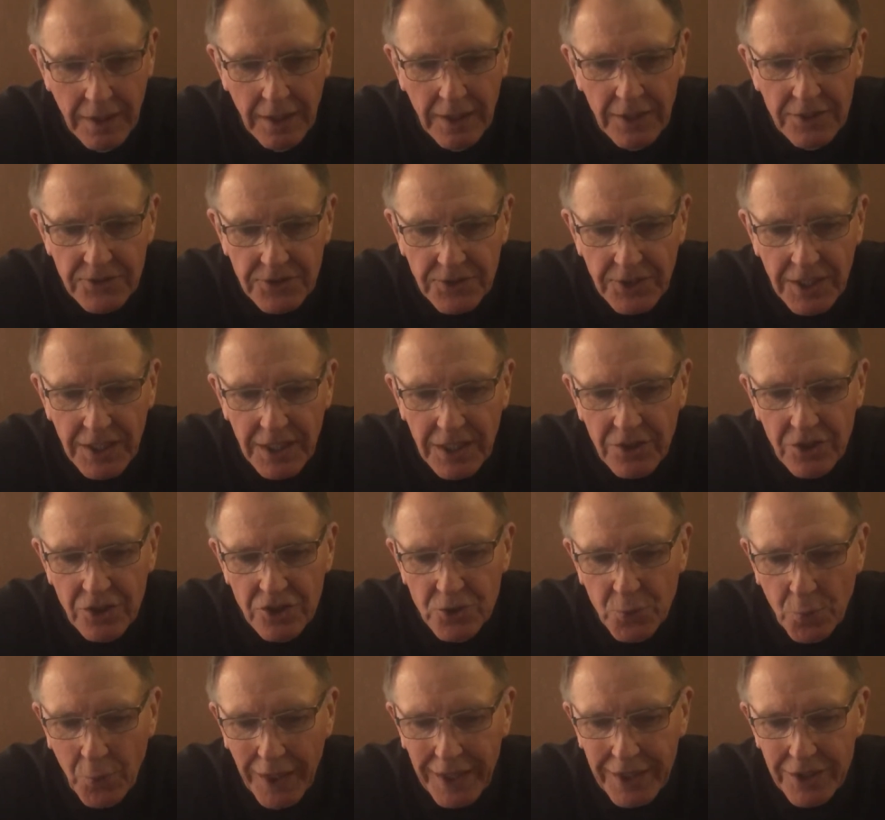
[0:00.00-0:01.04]
See in
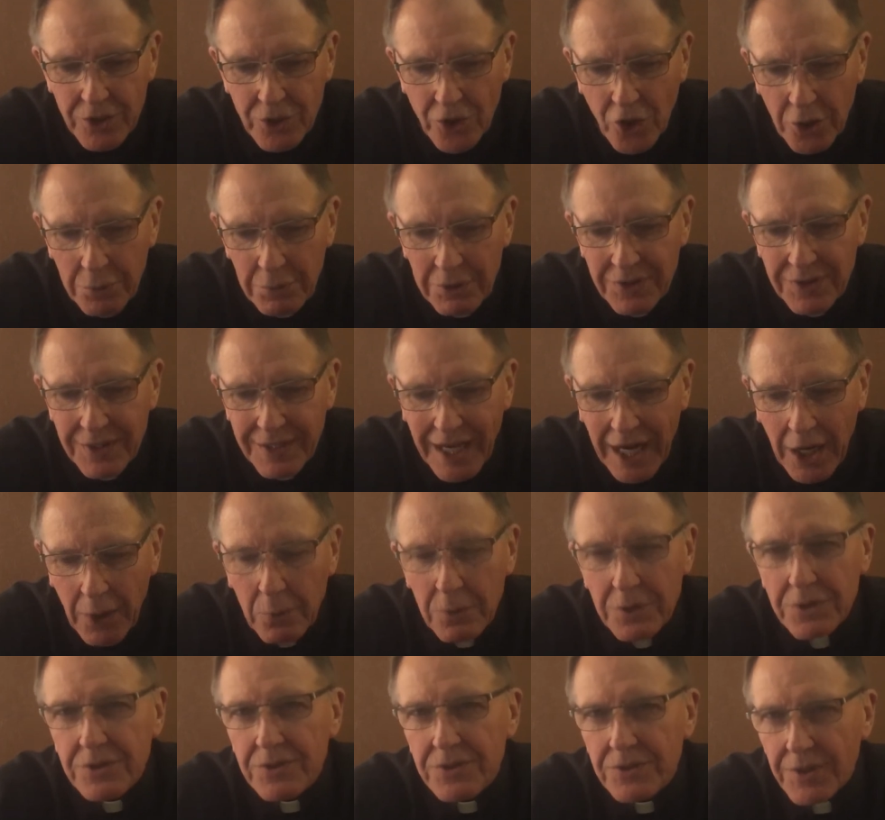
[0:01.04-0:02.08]
this white garment the
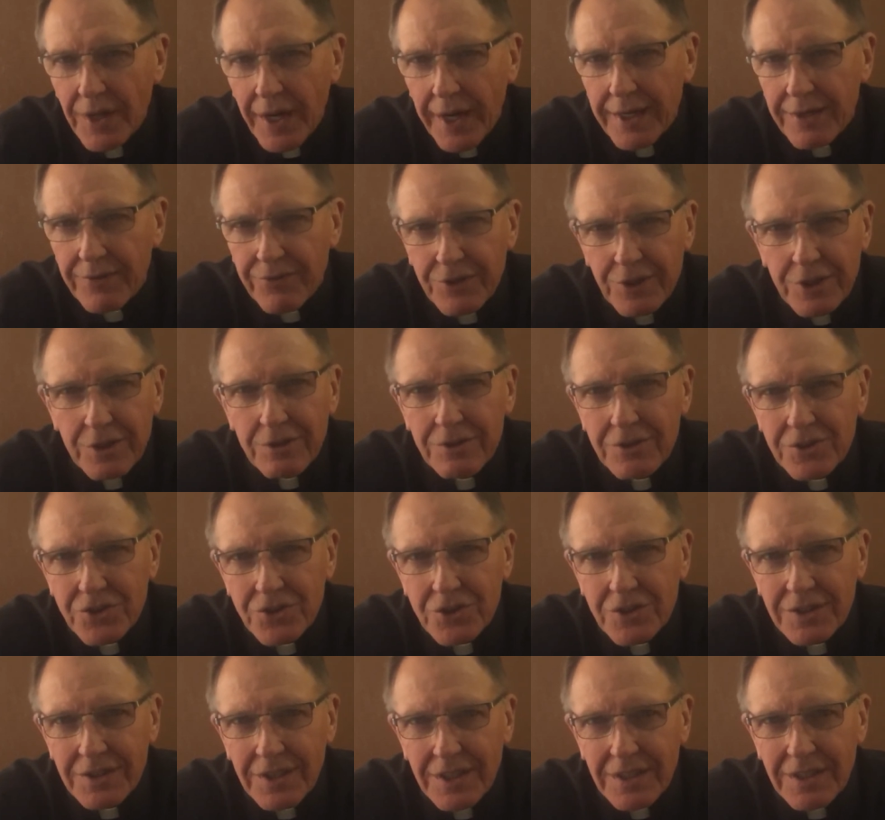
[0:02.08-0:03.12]
outward sign of your
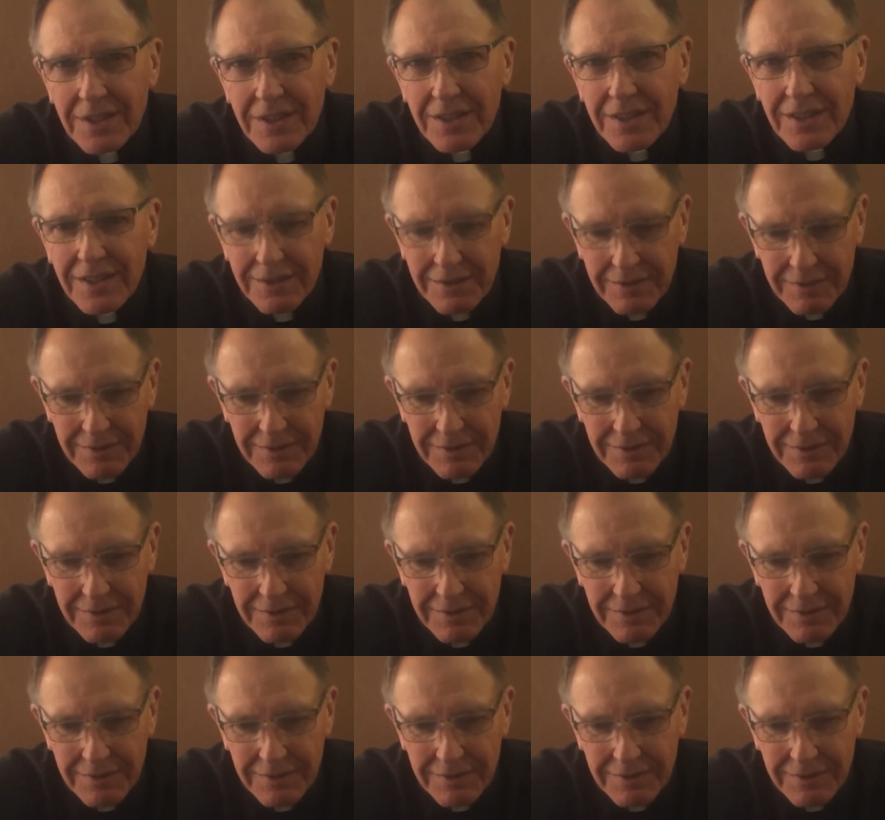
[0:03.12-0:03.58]
Christian dignity.